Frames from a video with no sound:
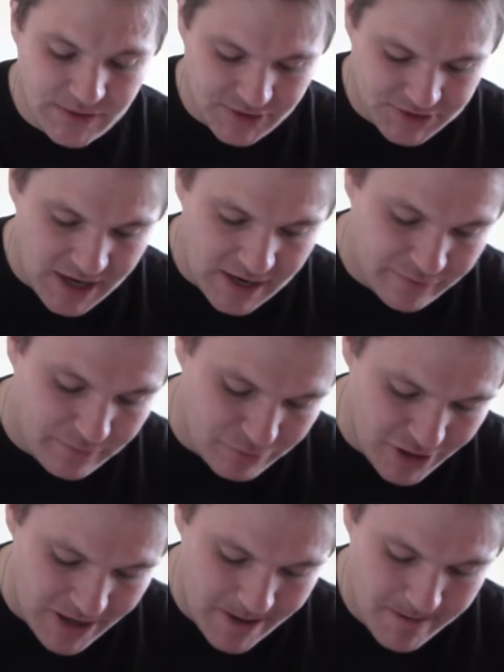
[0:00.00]
the Cypher
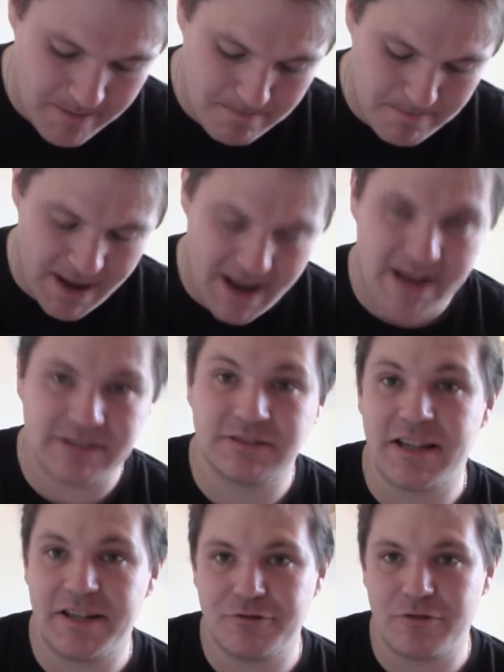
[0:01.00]
Prime and
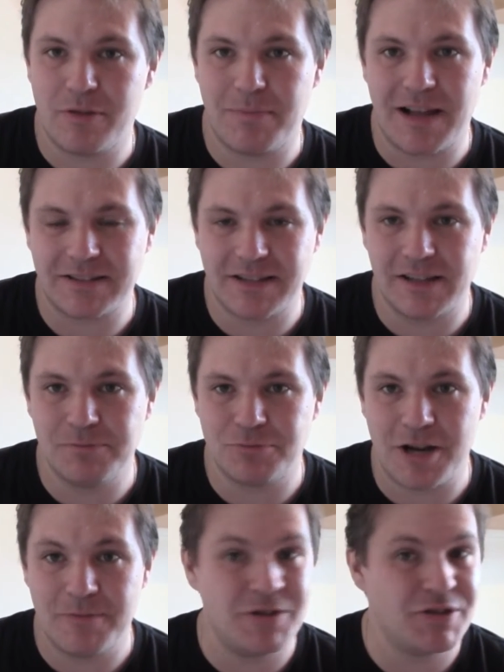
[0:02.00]
later on the Black Talon
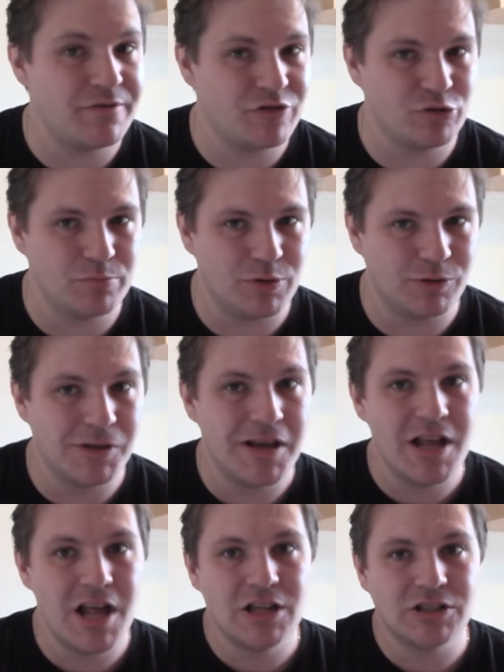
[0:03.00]
Prime is they're vulnerable,
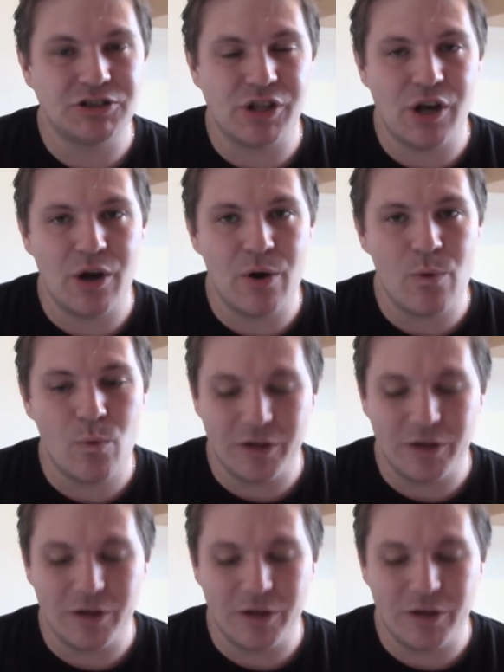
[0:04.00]
so one